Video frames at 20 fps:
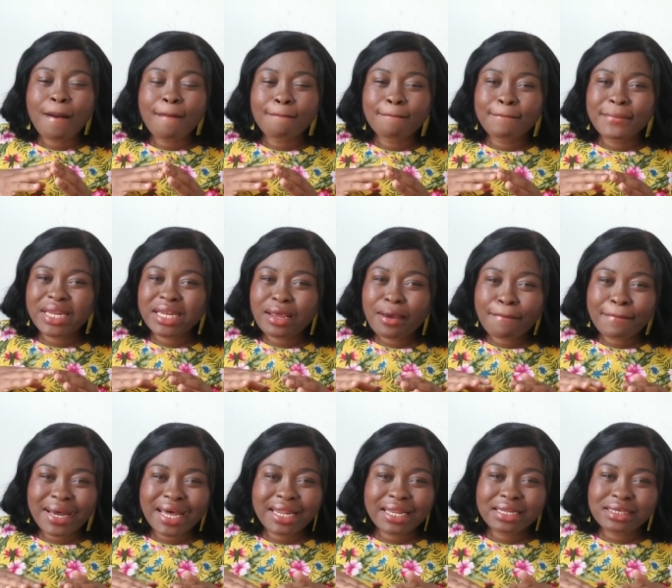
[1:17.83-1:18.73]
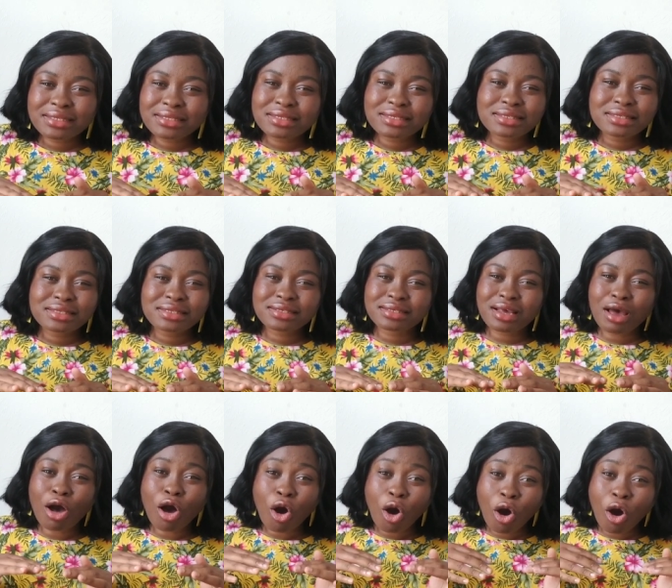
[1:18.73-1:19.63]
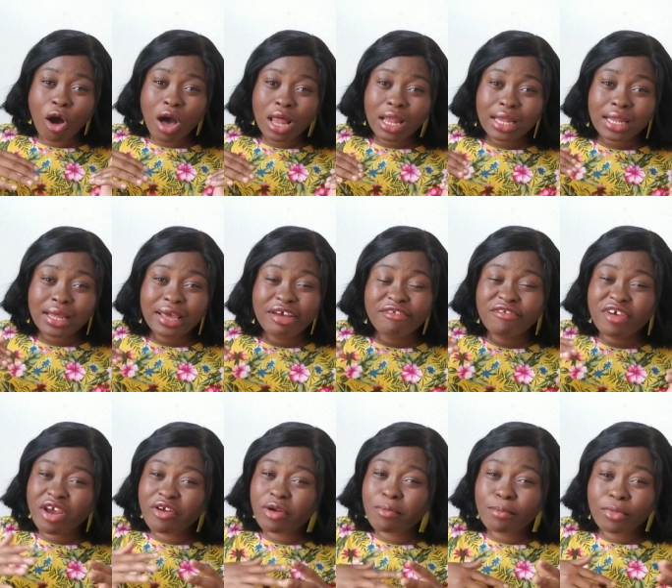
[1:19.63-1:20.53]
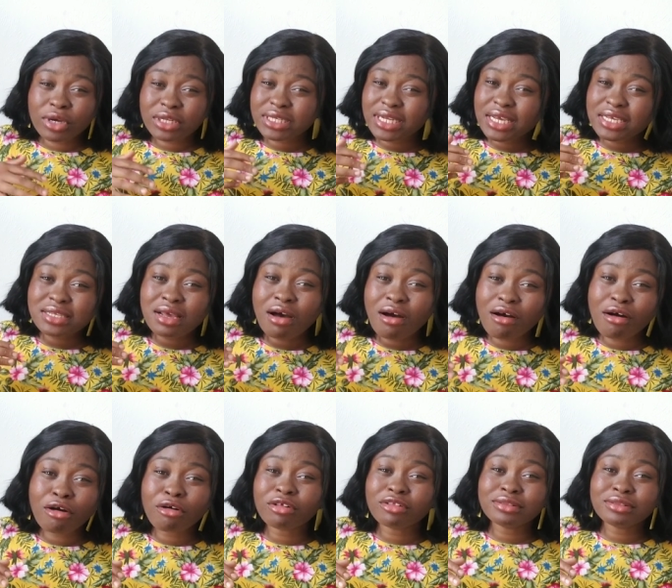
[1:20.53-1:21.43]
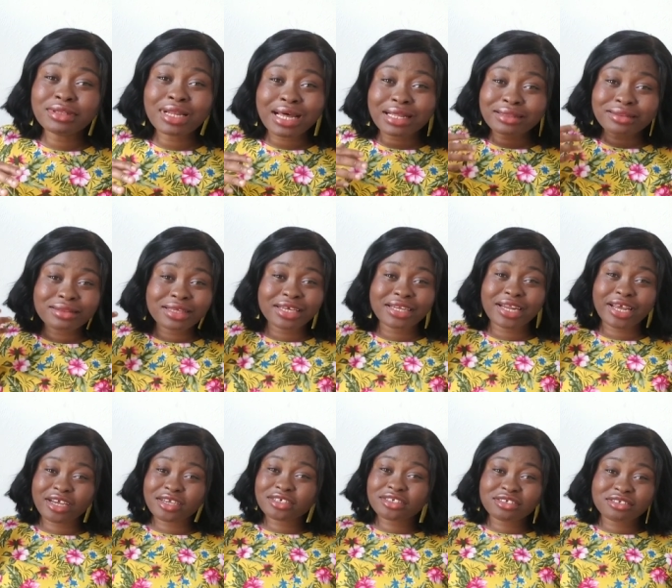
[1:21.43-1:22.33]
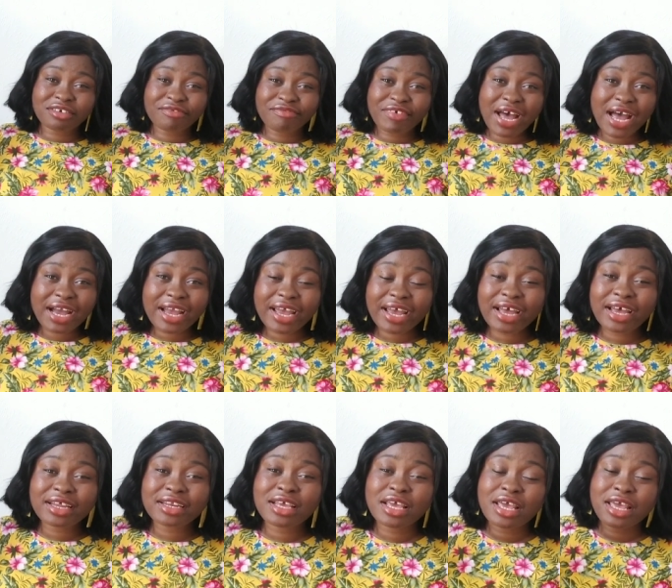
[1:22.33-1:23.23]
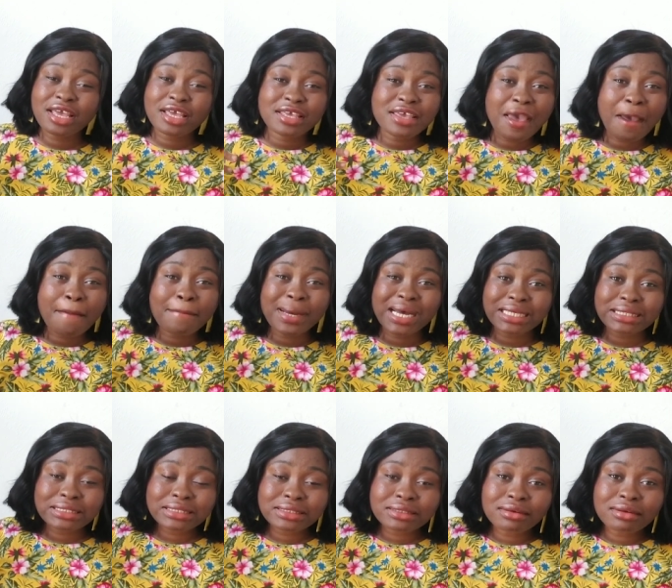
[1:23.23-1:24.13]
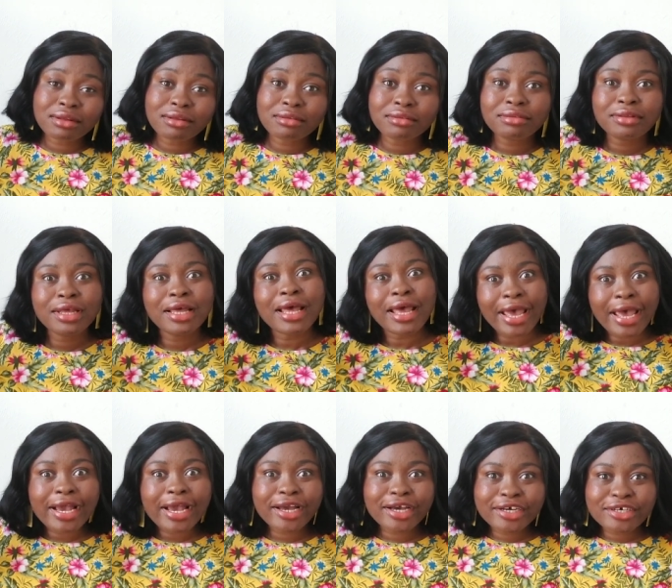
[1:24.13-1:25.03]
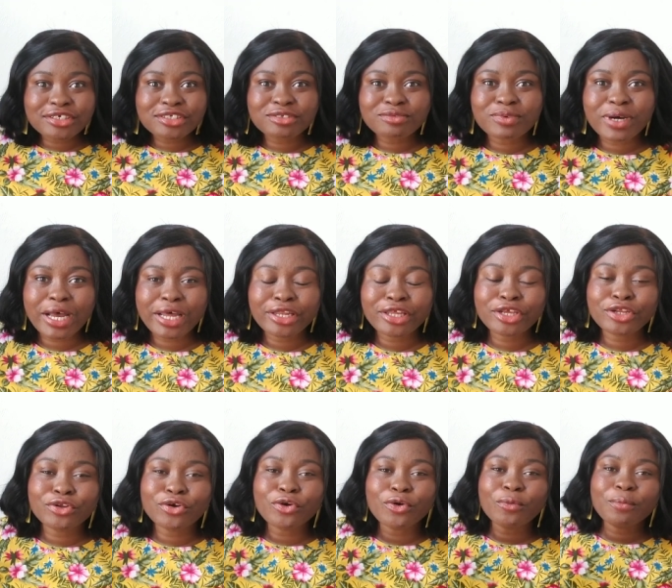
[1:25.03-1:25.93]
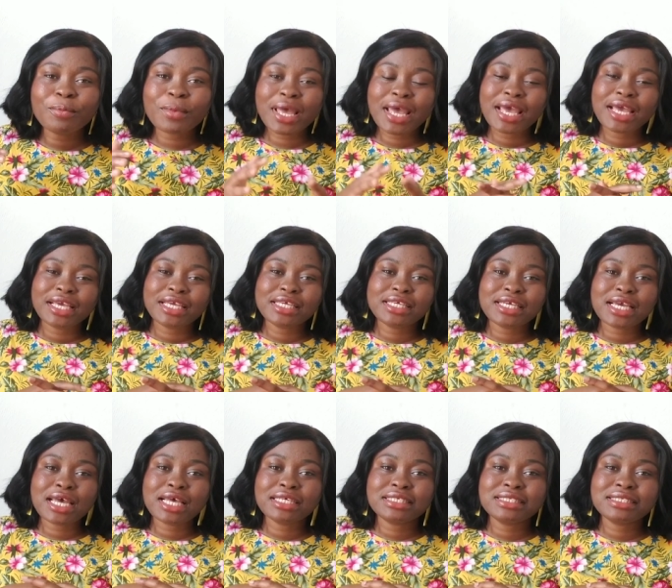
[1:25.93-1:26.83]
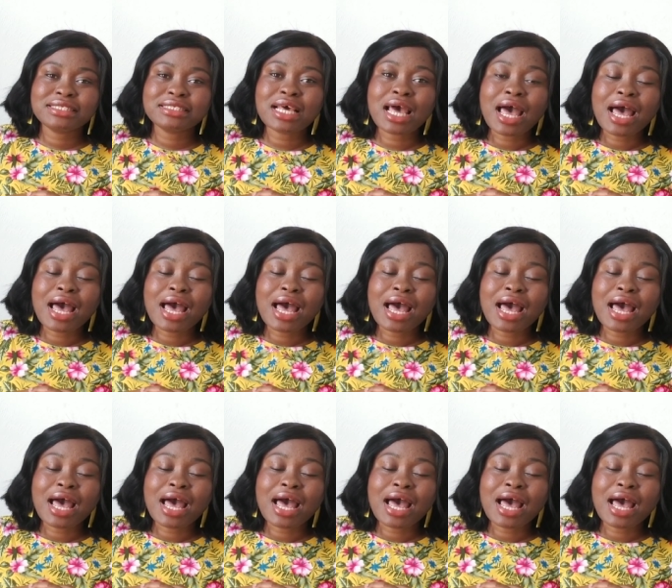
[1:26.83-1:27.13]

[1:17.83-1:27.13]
minimalist haul, a very modest haul, nothing extravagant, yeah, but still a good one, you know. Yes,